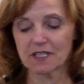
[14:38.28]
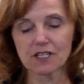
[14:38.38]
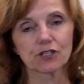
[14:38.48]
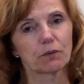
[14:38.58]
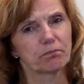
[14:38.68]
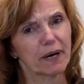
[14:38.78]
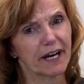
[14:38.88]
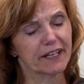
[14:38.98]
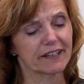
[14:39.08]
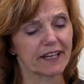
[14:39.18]
So
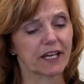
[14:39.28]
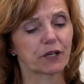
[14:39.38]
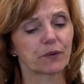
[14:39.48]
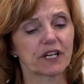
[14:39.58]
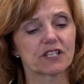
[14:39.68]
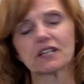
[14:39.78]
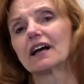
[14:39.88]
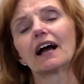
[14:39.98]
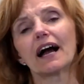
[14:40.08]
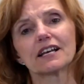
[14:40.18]
body language,
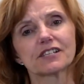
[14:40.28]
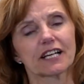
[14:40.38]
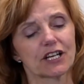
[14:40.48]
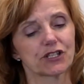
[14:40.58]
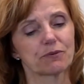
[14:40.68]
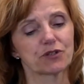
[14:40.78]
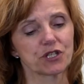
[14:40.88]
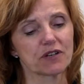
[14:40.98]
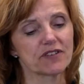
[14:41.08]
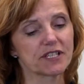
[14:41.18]
as a customer
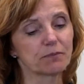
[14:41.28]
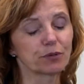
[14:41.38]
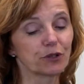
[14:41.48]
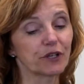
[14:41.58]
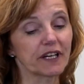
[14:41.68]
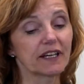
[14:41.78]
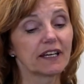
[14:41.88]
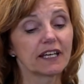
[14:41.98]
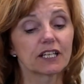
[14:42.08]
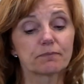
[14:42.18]
service employee,
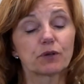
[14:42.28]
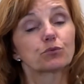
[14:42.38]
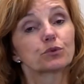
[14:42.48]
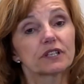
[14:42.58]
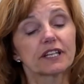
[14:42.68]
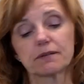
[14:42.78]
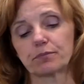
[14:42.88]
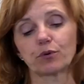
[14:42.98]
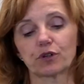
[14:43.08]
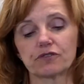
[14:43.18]
it'll be really
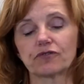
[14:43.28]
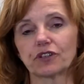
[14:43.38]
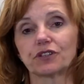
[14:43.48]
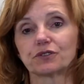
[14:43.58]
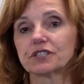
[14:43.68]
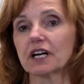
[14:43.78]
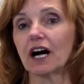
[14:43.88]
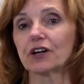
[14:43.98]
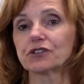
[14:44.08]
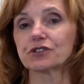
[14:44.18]
important for you to
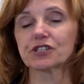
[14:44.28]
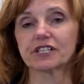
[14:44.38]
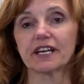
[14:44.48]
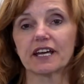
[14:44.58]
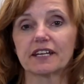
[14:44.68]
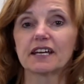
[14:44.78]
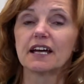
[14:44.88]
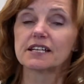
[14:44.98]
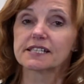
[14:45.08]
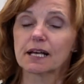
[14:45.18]
understand
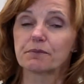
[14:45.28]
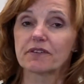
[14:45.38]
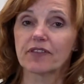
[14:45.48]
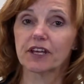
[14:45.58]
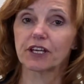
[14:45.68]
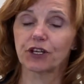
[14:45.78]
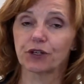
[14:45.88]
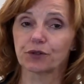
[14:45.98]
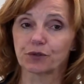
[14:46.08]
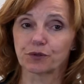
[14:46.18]
some of the
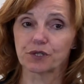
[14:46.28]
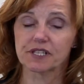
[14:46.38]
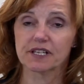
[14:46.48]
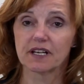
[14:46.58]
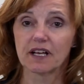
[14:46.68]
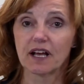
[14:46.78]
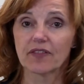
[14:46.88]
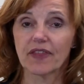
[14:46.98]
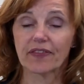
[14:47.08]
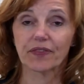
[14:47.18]
cues
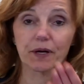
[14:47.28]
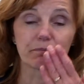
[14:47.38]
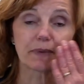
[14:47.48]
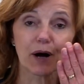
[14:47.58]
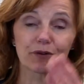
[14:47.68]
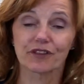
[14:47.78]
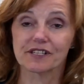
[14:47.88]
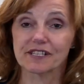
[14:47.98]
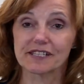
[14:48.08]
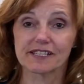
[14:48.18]
that their mouth
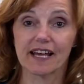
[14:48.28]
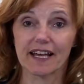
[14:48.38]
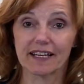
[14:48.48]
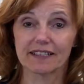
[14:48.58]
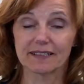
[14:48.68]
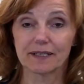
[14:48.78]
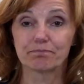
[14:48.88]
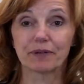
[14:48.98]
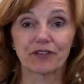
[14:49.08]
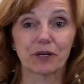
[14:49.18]
isn't saying,
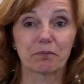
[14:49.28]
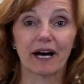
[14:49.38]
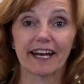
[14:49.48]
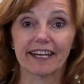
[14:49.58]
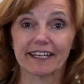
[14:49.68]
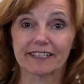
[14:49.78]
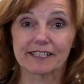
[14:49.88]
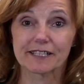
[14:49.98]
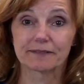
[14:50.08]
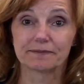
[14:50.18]
but their body is.